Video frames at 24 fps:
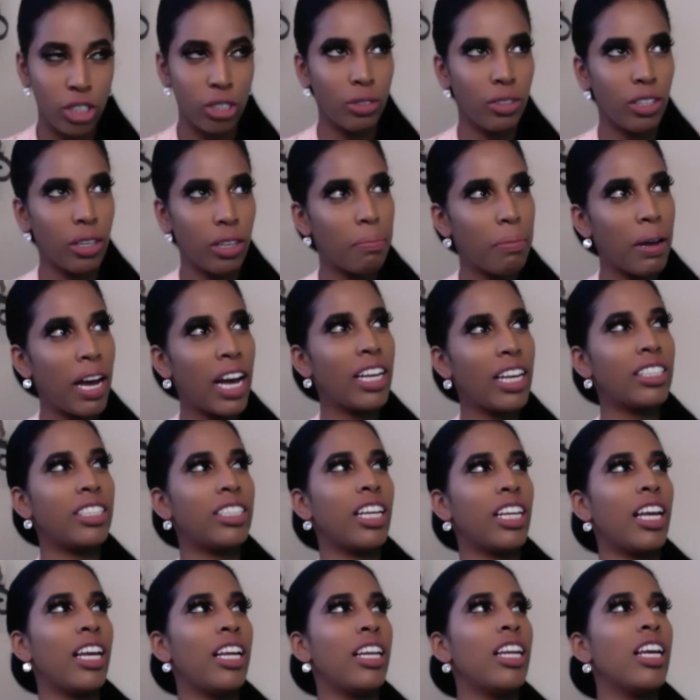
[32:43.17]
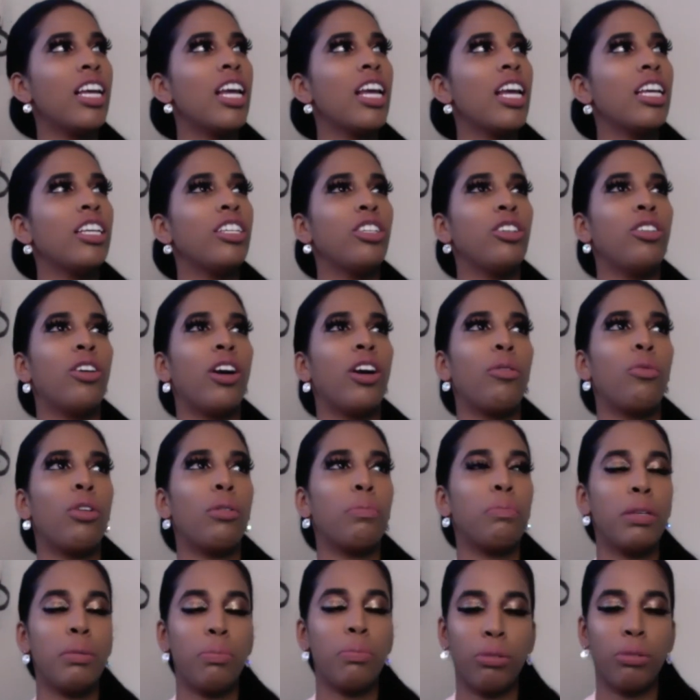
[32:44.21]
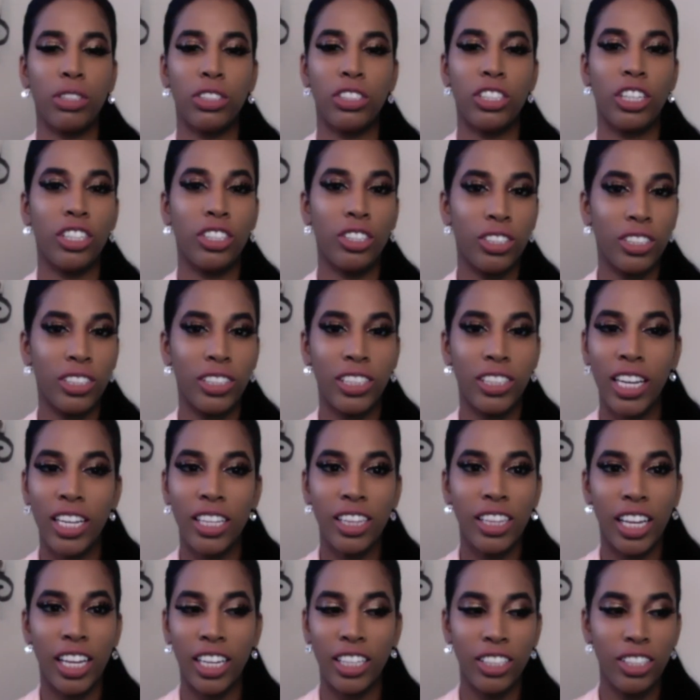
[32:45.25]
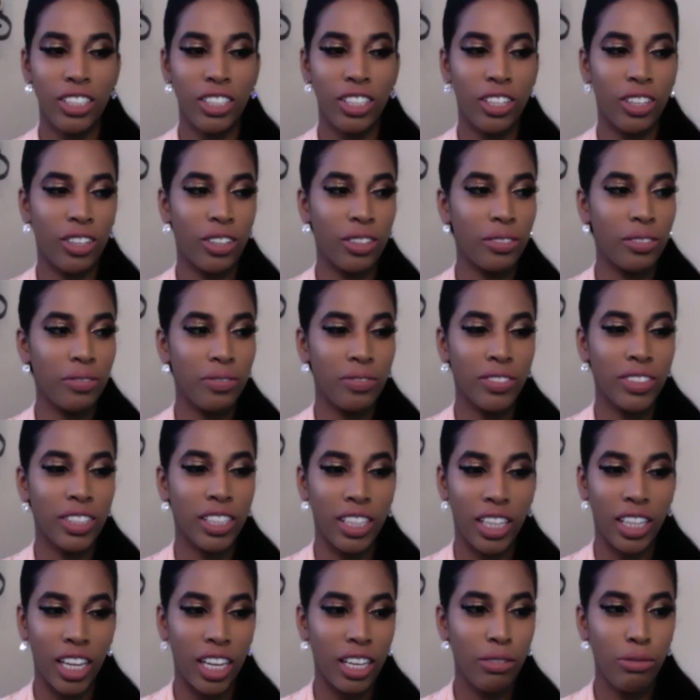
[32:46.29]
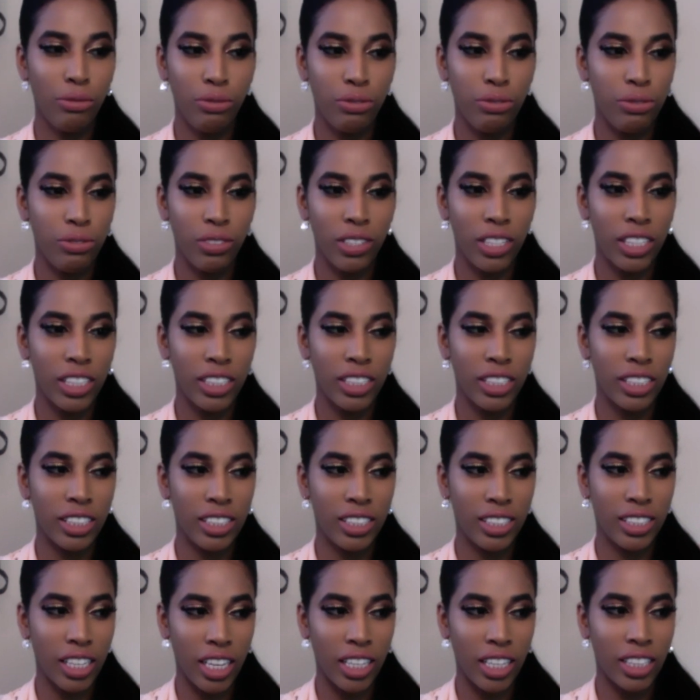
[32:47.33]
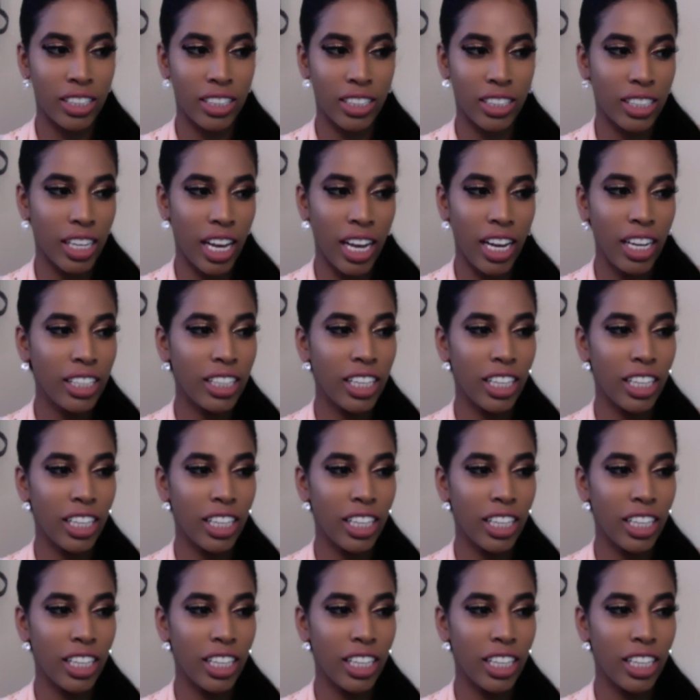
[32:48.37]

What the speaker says: you the best, and you know, I want people to understand that, you know, life is, it's sad.